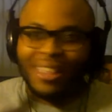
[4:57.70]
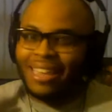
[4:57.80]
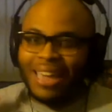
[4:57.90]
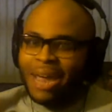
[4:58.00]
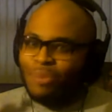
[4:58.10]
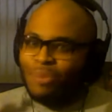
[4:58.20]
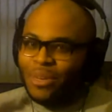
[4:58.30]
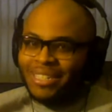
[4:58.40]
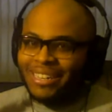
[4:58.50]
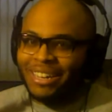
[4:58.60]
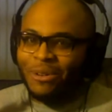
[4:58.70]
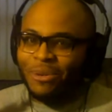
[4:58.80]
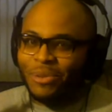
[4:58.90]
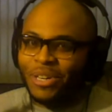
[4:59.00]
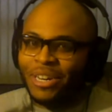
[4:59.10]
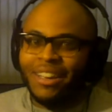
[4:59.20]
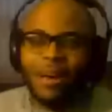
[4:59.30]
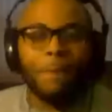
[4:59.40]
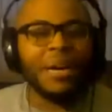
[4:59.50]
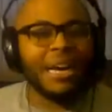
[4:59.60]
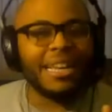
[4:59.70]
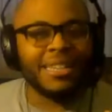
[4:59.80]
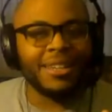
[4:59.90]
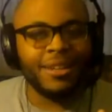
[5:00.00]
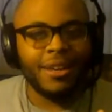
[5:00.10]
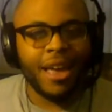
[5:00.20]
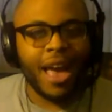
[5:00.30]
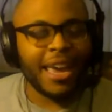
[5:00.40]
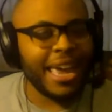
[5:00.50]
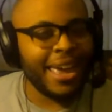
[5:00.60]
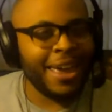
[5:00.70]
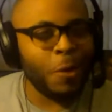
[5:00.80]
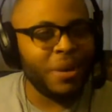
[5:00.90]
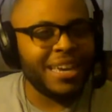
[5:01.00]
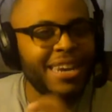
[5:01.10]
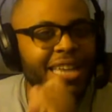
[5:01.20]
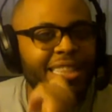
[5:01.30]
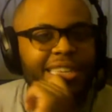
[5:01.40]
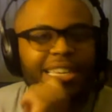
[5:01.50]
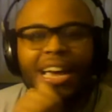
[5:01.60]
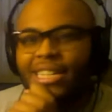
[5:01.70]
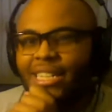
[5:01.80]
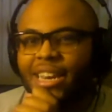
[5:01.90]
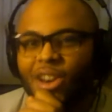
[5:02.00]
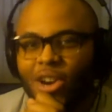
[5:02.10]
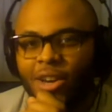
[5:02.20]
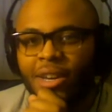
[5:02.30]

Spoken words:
the game twisted, coach. But I can't help but connect the dots here.